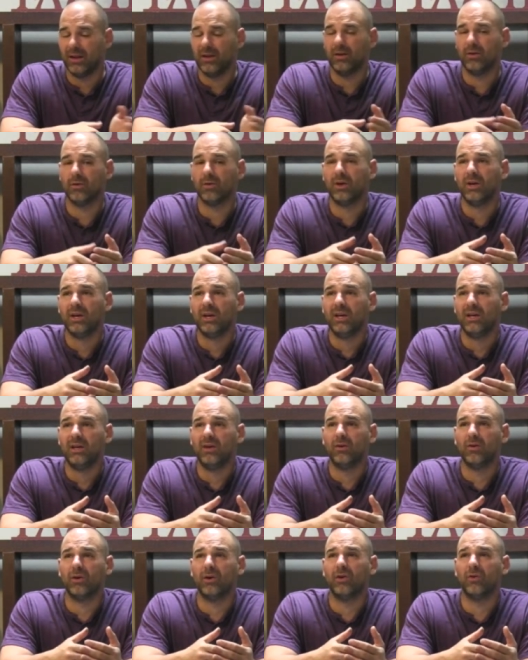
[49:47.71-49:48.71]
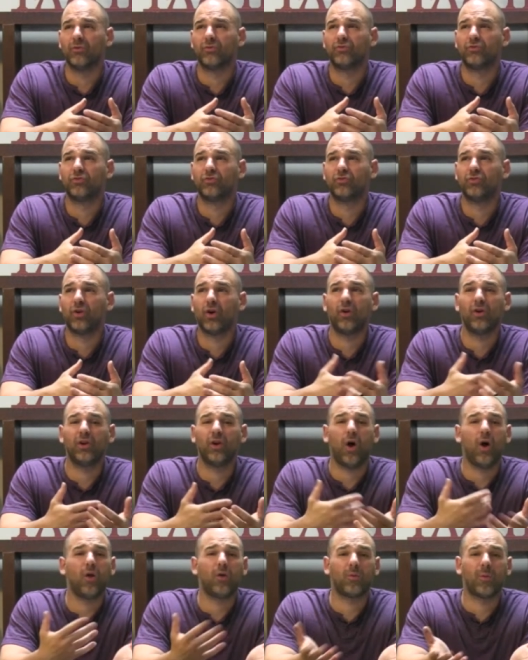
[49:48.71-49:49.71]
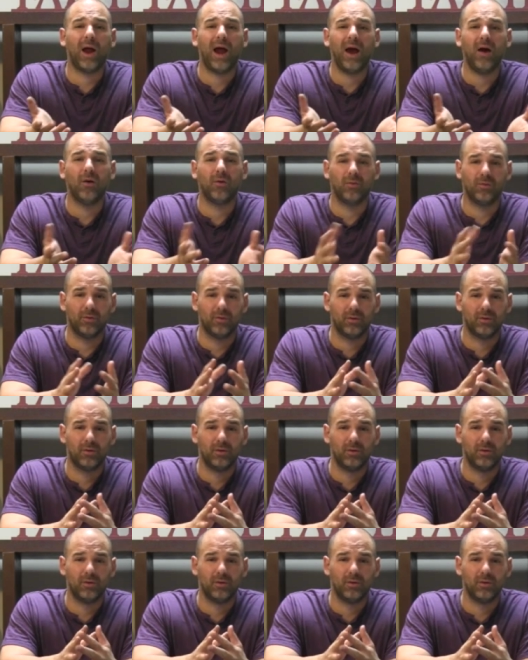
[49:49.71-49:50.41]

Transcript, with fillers: He'll he'll he'll turn it all around.